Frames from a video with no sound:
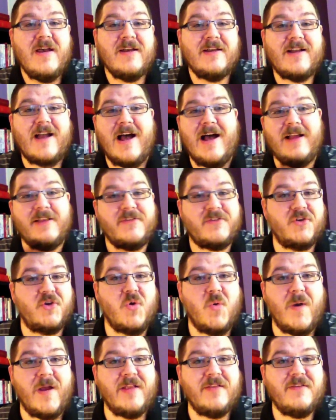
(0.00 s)

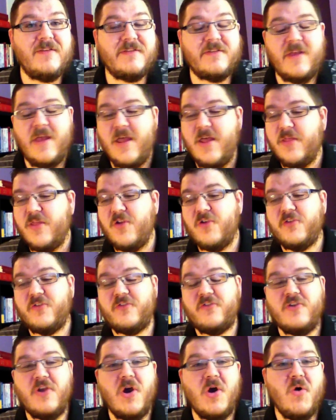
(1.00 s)
consequence,
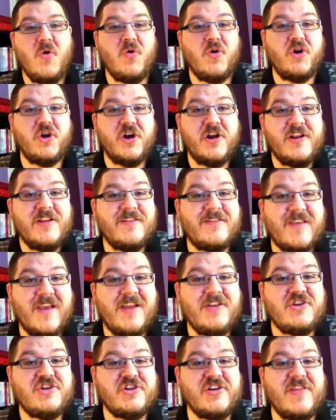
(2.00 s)
there's no good
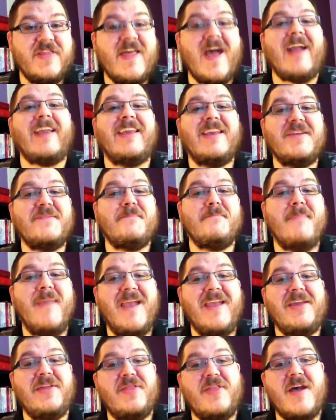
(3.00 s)
intention that can
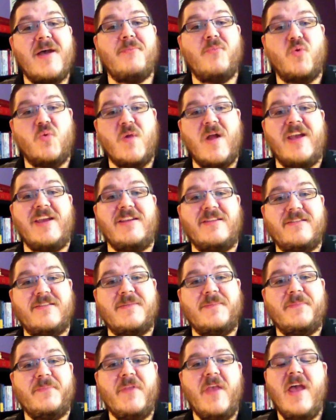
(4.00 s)
make them right.
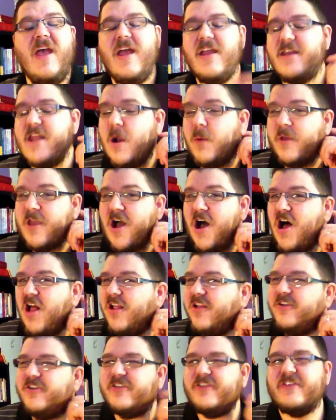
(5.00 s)
Now, we
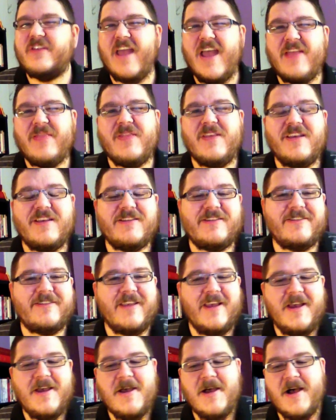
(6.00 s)
all understand
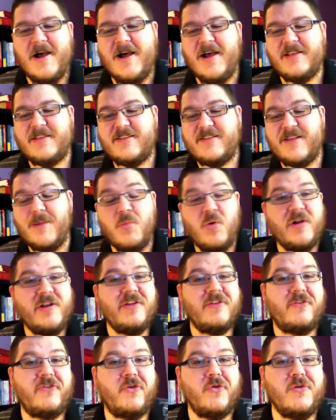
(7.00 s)
this somewhat
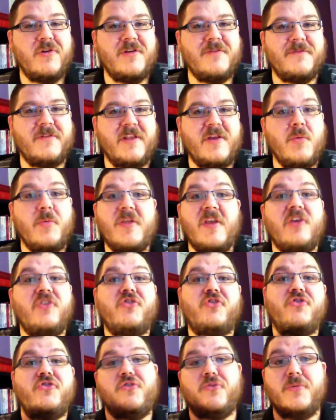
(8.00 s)
intuitively with
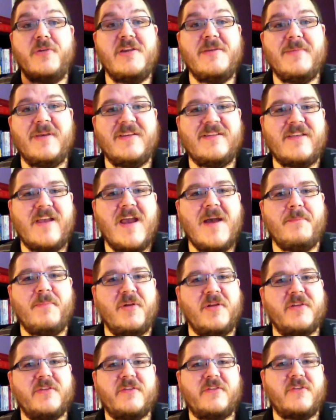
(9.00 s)
extreme
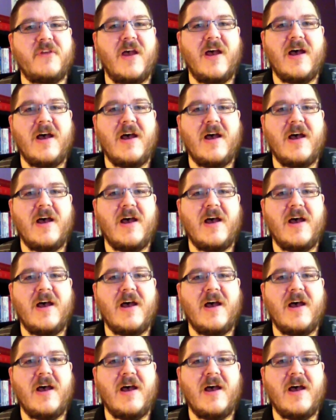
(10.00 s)
examples.